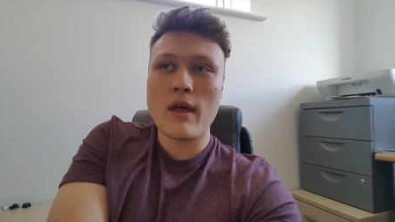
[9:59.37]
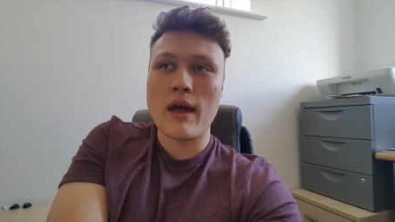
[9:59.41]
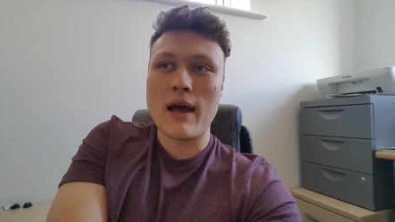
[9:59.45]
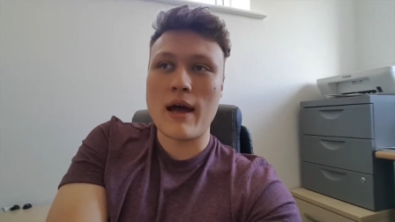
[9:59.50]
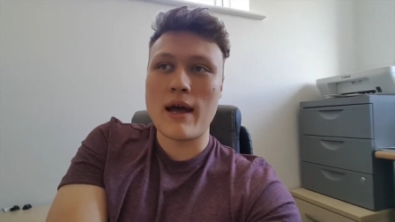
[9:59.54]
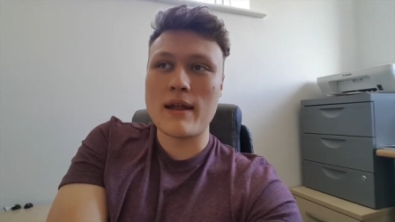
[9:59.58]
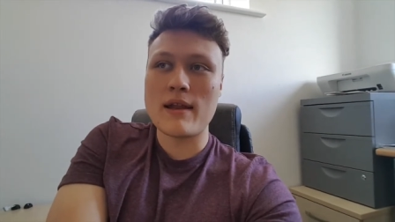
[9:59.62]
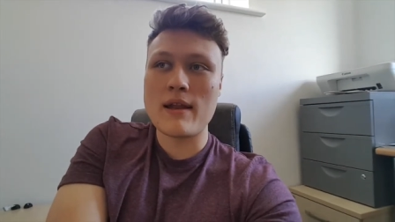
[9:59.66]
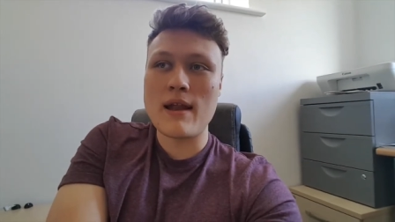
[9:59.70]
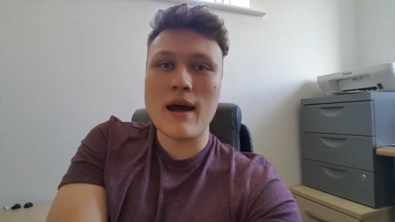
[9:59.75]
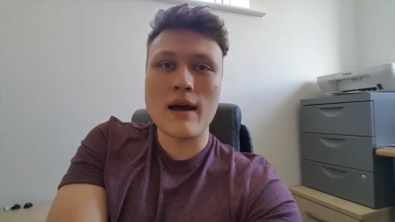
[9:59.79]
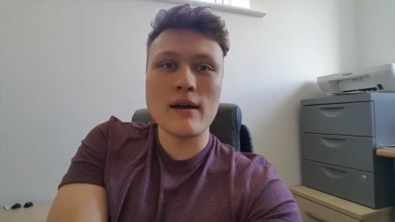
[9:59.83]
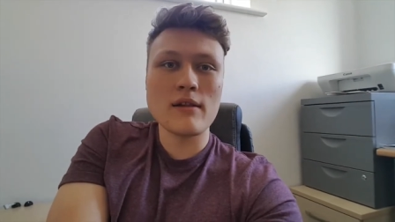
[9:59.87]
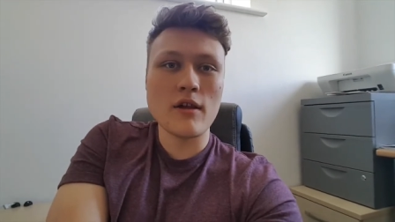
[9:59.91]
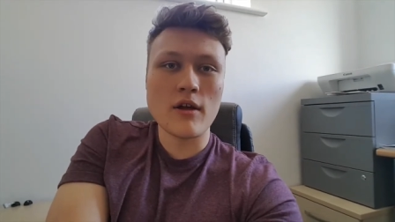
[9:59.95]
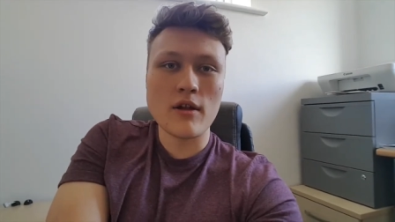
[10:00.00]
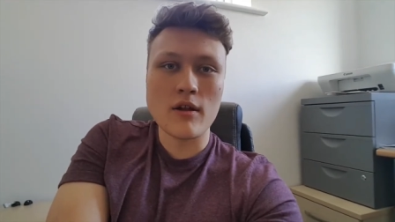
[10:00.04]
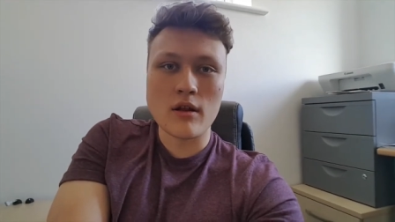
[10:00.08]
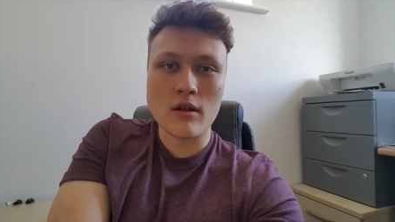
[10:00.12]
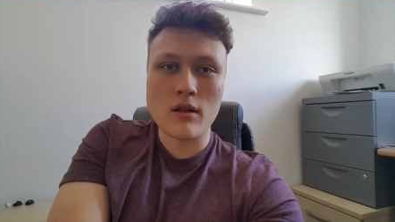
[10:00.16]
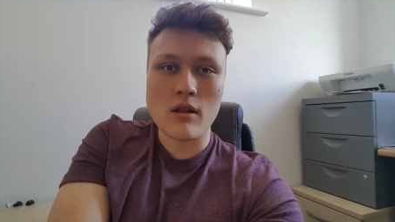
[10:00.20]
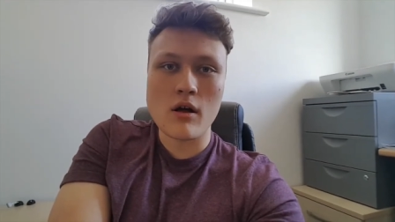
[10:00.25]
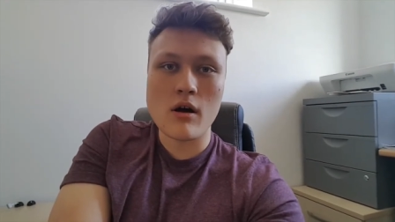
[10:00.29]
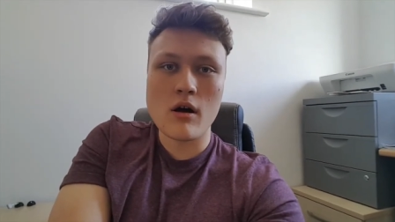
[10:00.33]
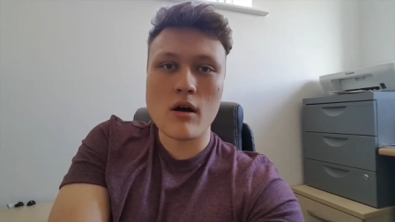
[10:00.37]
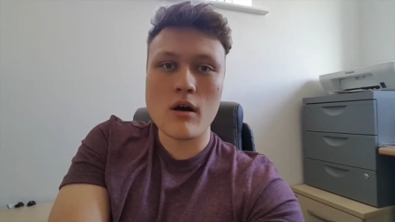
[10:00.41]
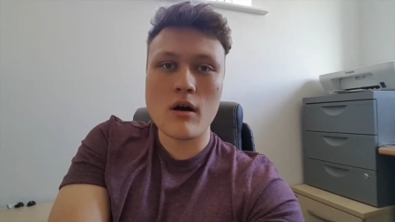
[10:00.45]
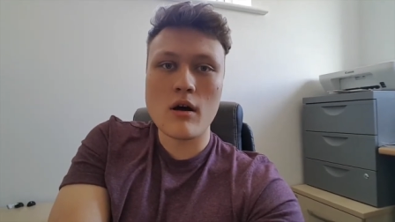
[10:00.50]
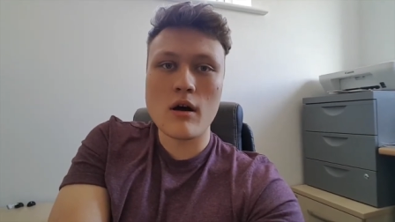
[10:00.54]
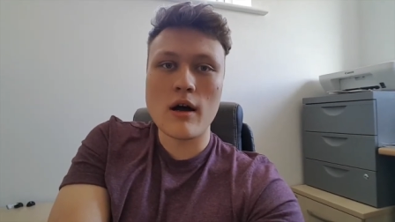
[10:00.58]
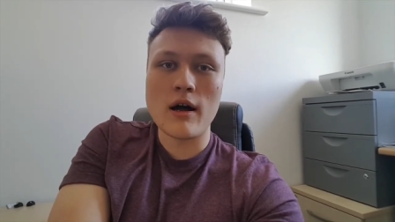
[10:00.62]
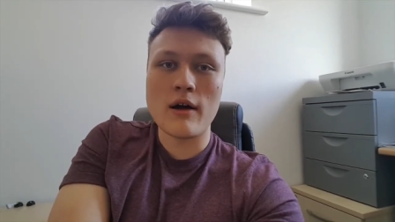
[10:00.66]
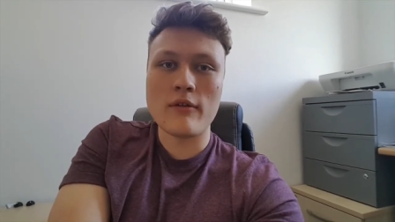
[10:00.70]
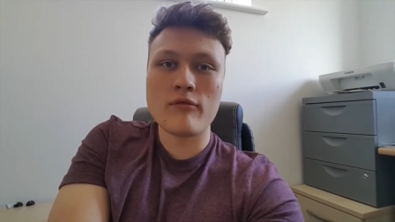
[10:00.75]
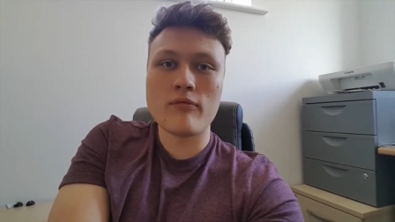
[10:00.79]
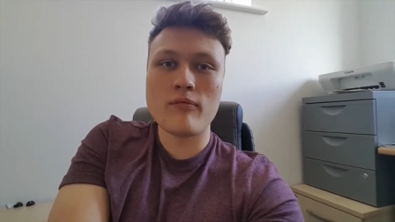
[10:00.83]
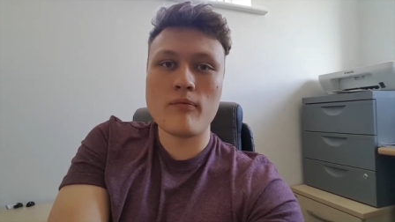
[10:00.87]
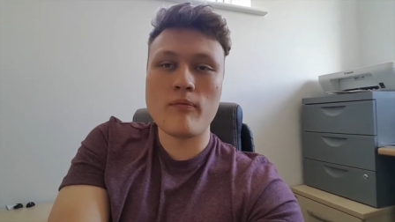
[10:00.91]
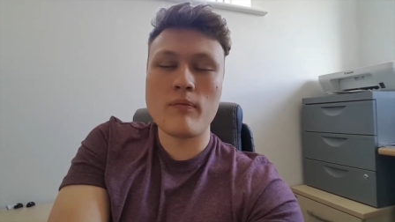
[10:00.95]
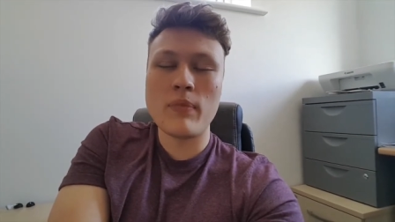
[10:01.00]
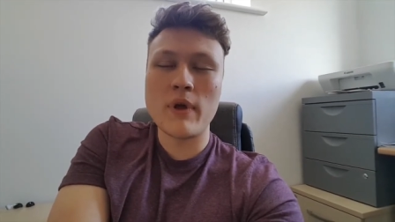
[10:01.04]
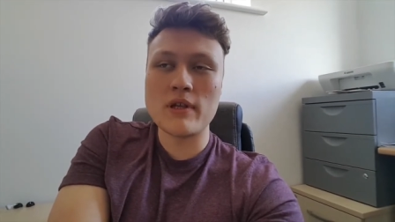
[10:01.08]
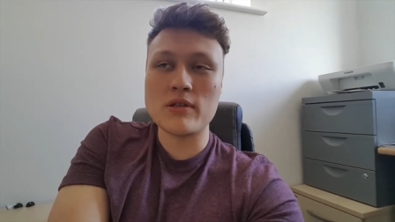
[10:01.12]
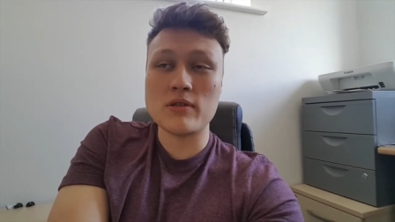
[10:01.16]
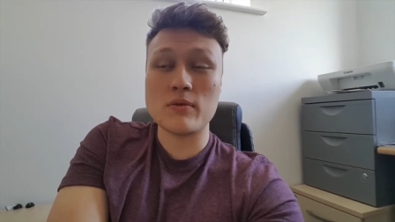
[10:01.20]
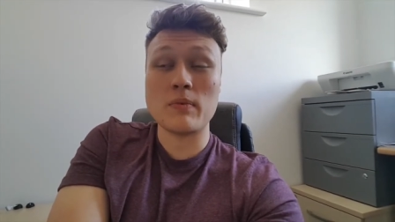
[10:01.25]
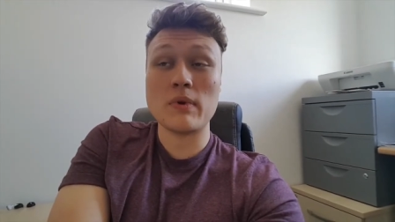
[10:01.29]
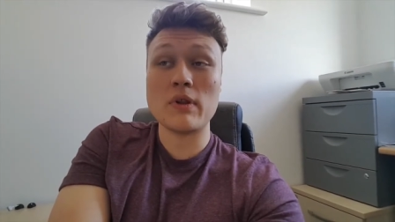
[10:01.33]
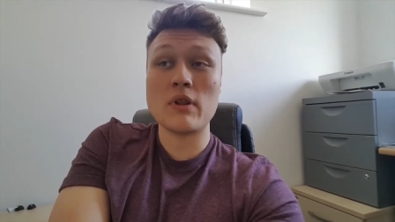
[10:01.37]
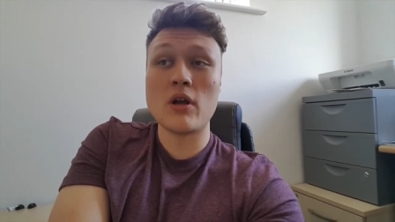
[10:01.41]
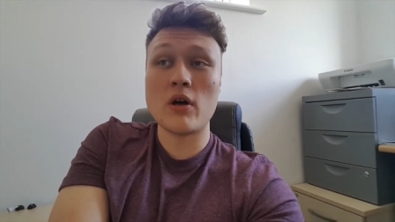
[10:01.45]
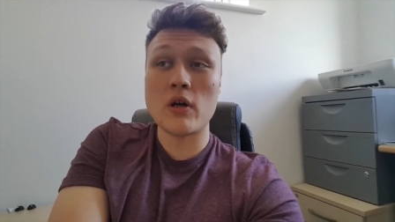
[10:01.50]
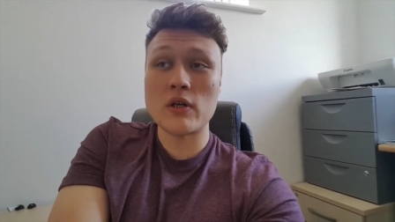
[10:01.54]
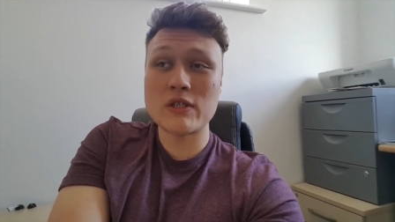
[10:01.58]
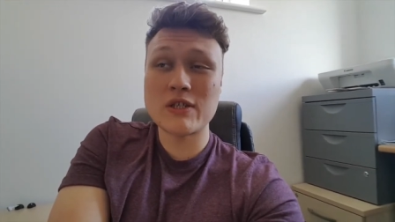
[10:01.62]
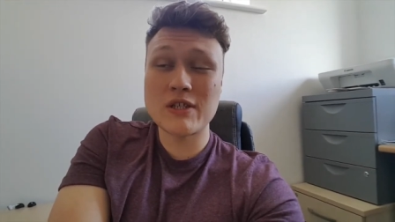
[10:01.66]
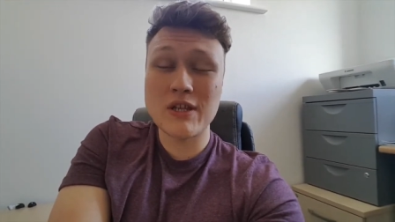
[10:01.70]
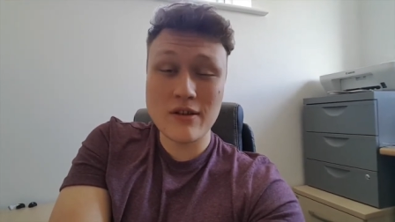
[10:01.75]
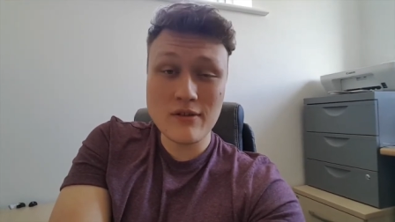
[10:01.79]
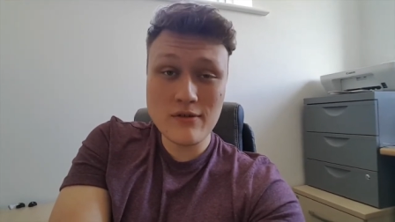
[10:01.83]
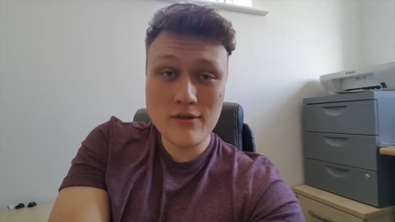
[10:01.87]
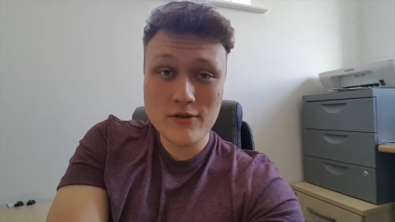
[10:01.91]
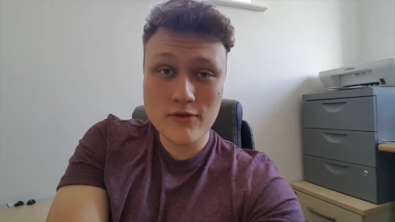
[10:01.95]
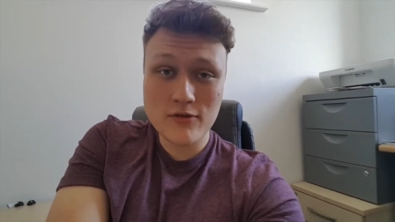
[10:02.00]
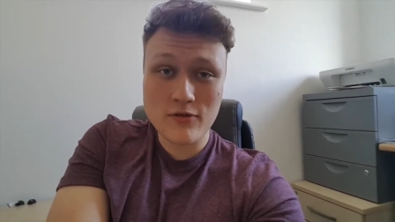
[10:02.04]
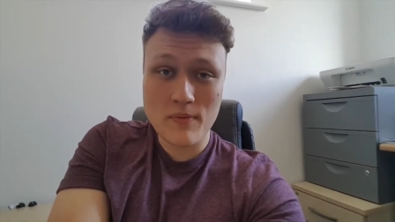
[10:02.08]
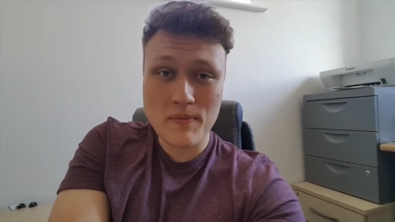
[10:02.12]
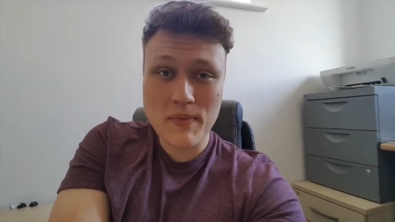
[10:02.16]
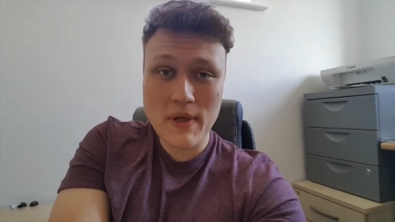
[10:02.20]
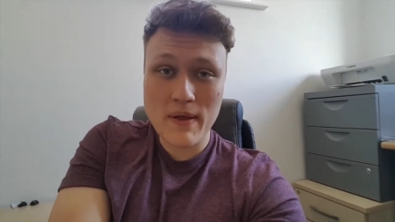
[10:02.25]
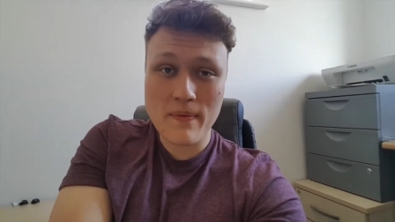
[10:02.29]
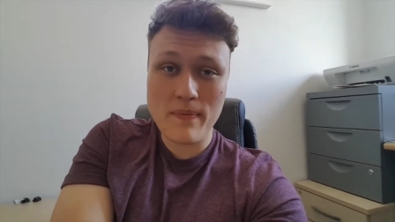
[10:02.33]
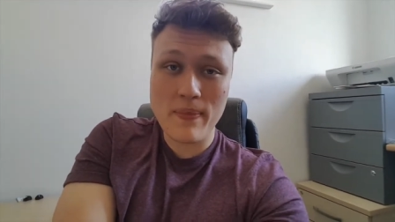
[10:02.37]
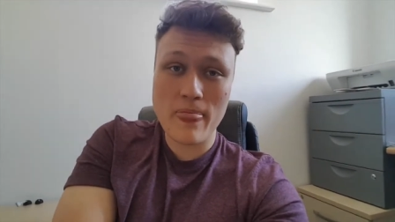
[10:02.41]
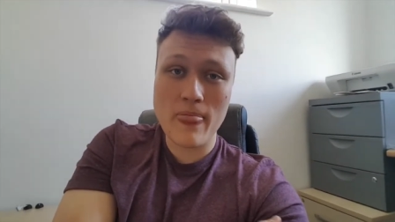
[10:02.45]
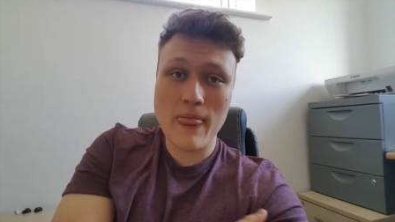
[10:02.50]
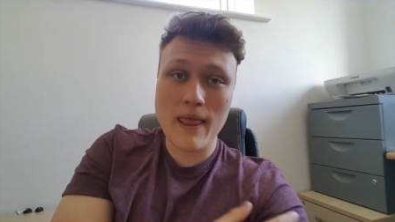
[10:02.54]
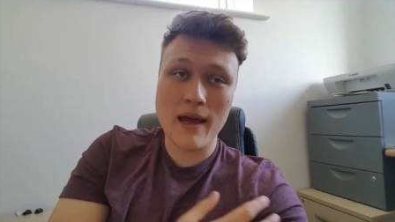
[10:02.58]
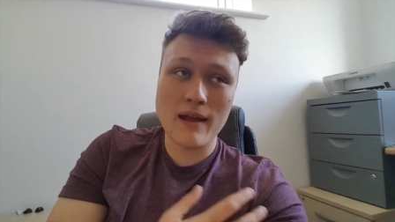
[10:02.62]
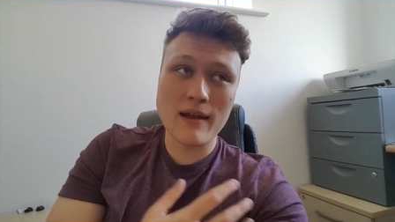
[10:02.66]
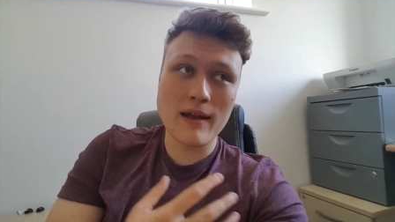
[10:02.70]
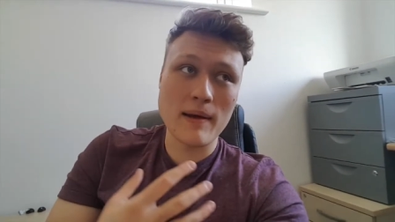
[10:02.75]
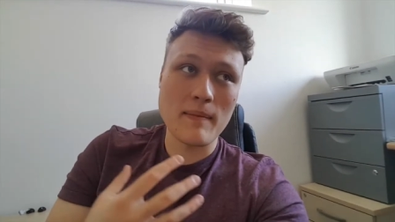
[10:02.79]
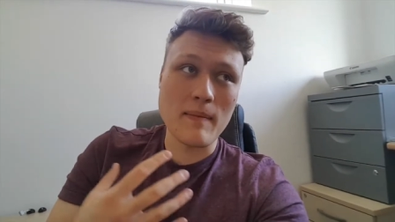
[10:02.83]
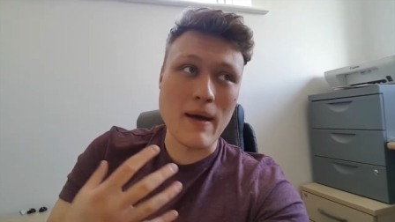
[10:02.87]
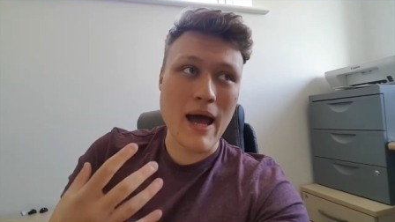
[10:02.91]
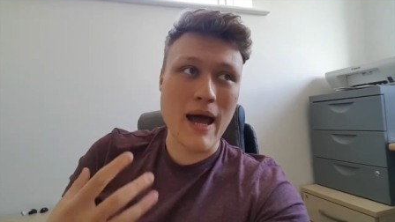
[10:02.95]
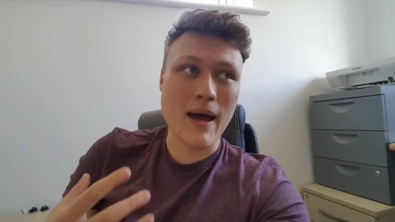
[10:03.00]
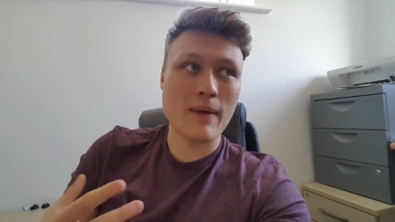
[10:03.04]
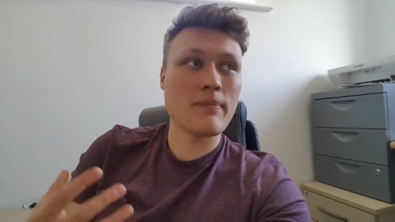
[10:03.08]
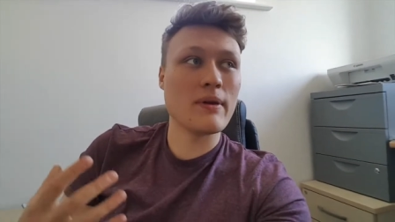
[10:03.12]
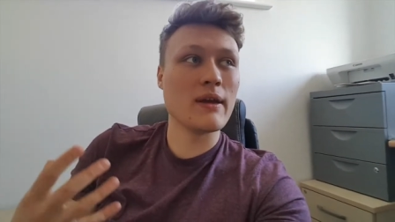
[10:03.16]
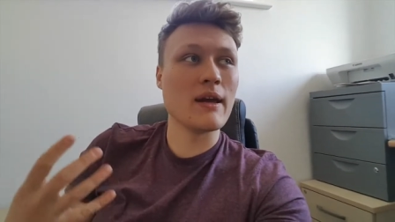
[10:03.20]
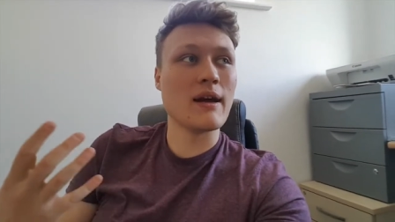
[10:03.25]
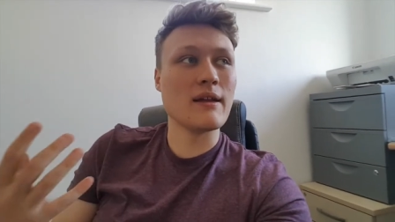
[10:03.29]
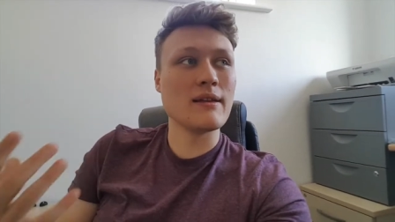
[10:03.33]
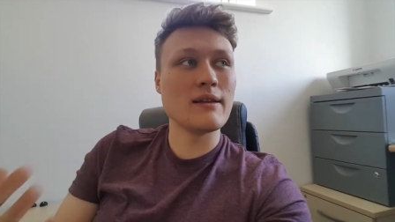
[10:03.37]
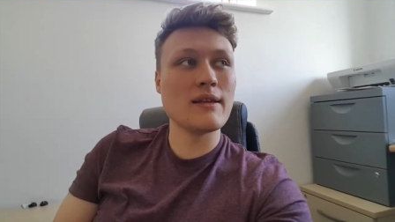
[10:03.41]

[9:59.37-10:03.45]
And I learned a lot. I've picked up a lot of skills from it, and I'm happy I